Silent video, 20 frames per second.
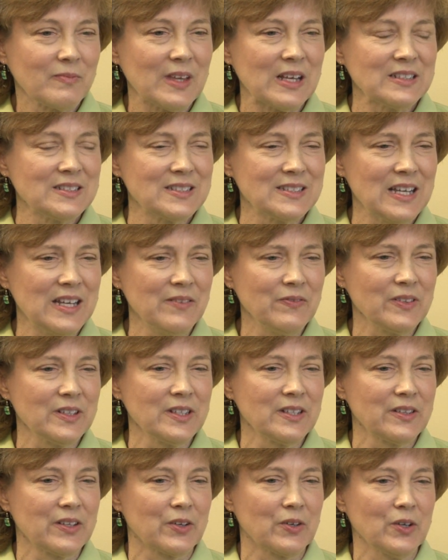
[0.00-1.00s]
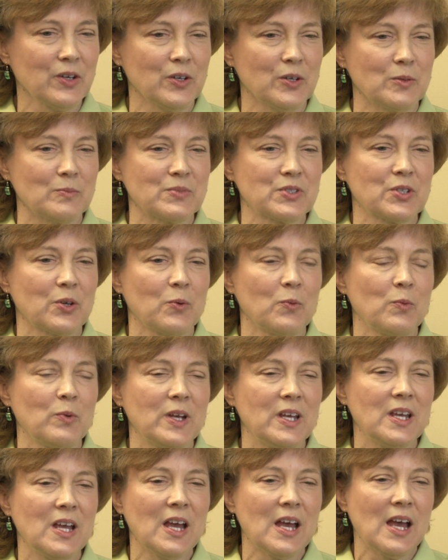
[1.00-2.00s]
safely in their home. So
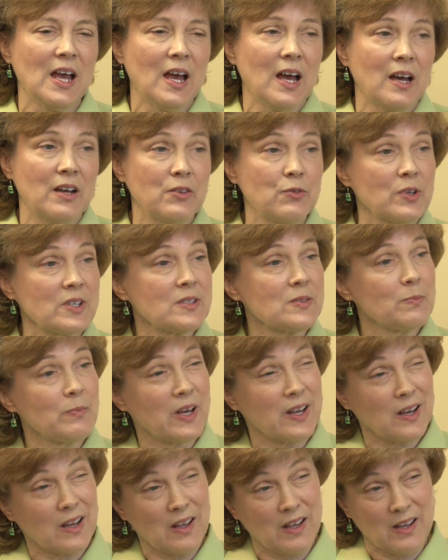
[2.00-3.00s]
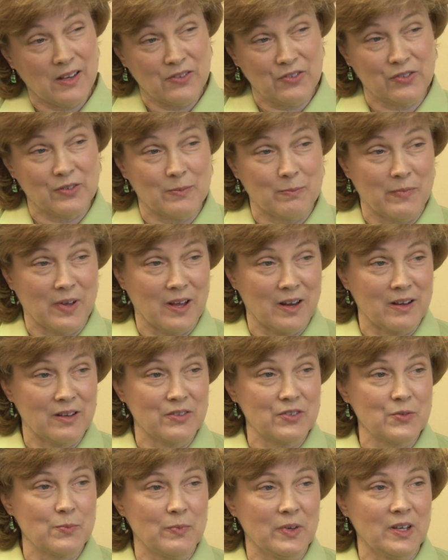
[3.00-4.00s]
we address medication
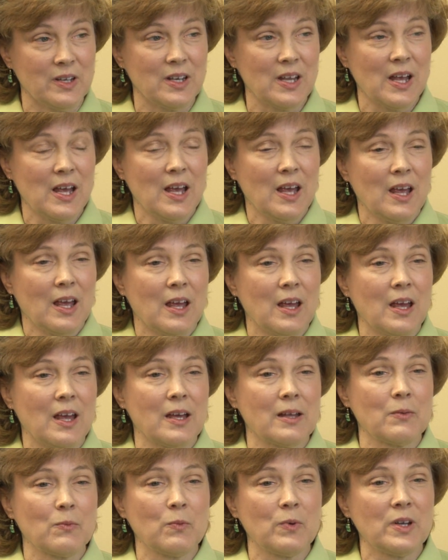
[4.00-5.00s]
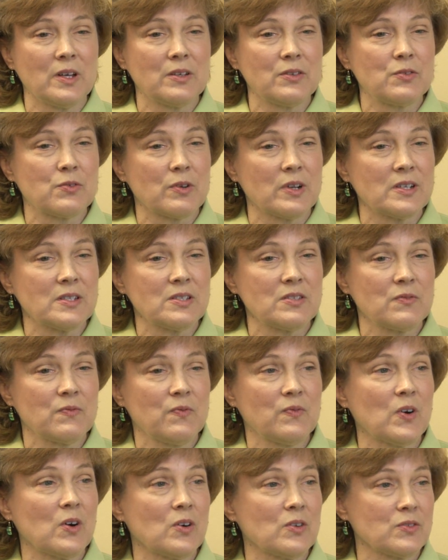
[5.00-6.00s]
management and we address
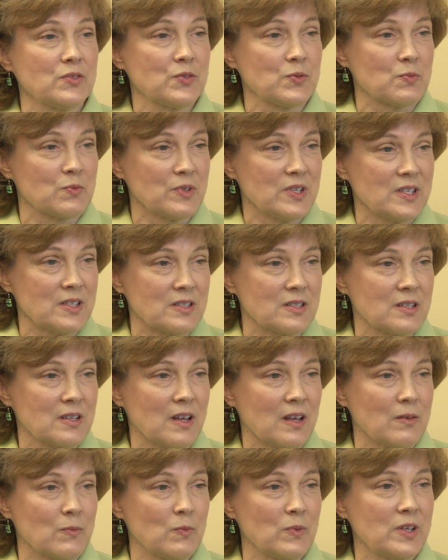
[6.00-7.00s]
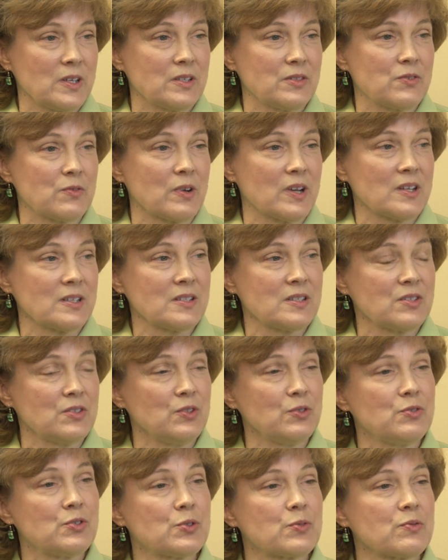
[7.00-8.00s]
falls risk and we address
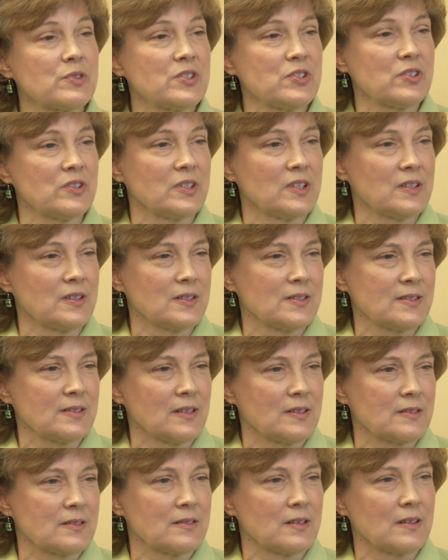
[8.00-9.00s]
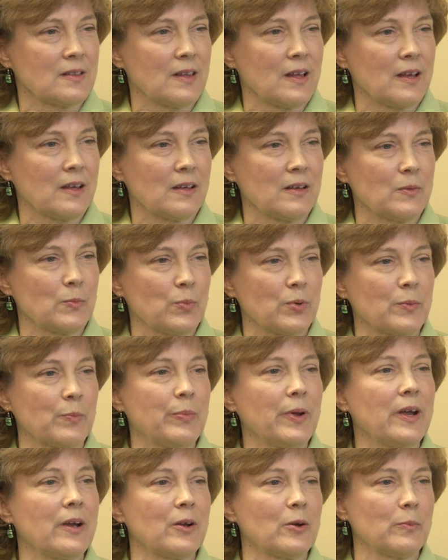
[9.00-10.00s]
nutrition in the sense that they can
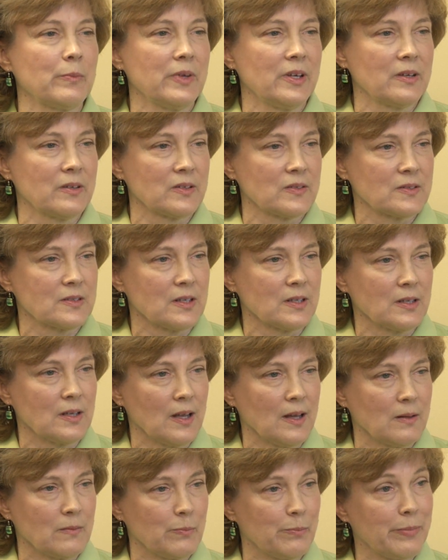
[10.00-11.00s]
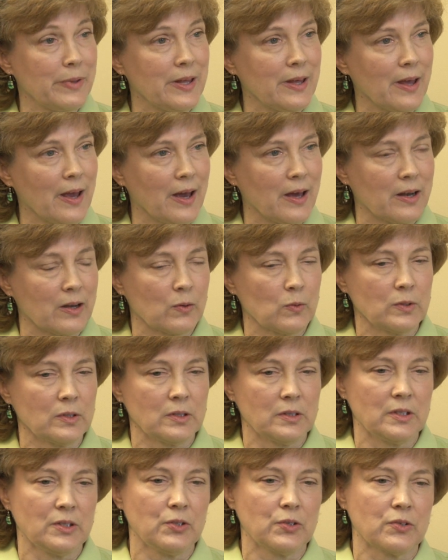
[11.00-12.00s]
prepare meals and, and be
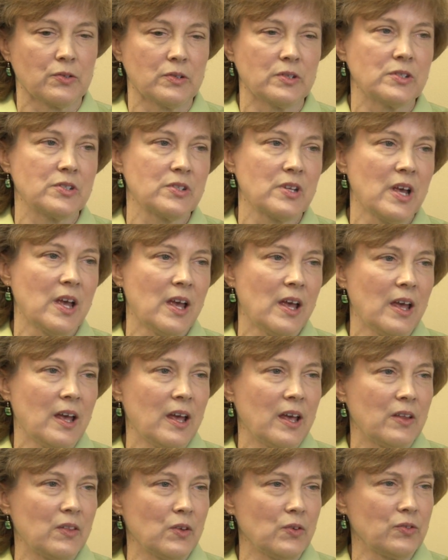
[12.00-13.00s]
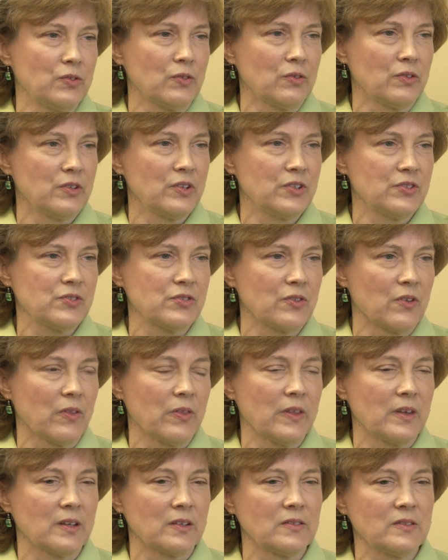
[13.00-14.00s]
adequately nourished. And those are additional
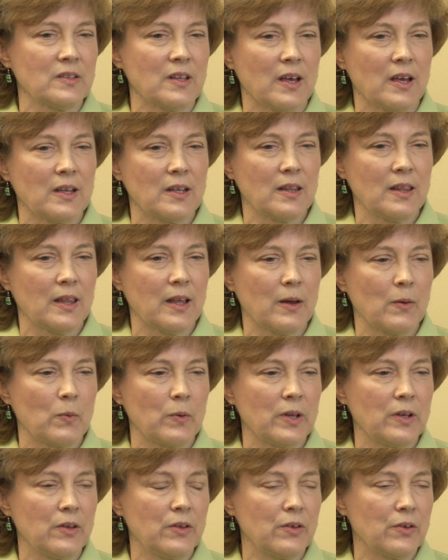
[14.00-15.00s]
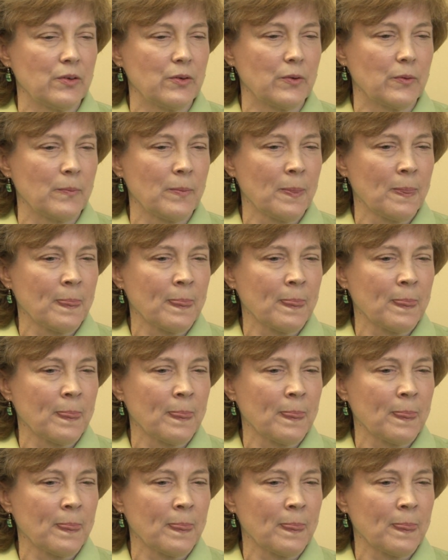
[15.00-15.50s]
things that, that we do.